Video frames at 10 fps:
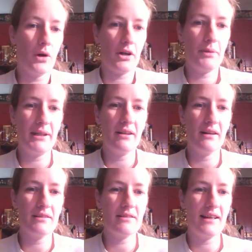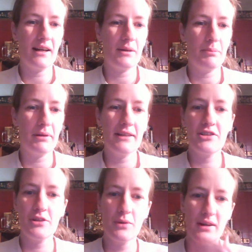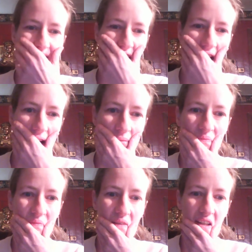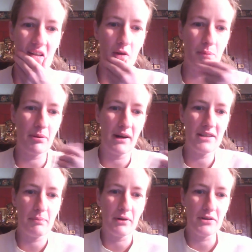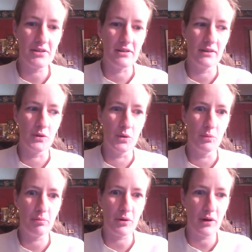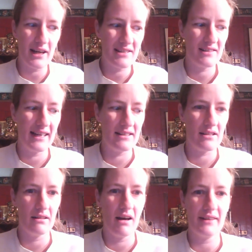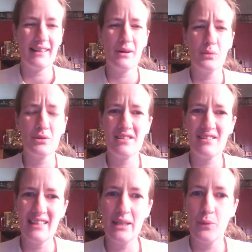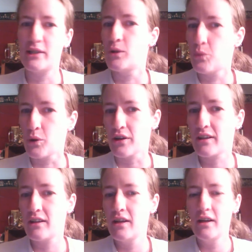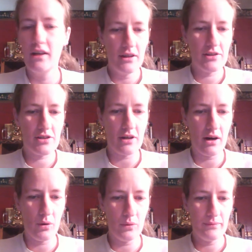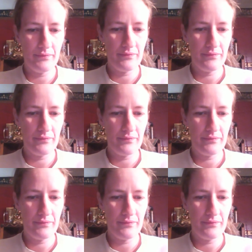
work because they kind of place you as that, depressed person who procrastinates a lot. They don't see when you work. So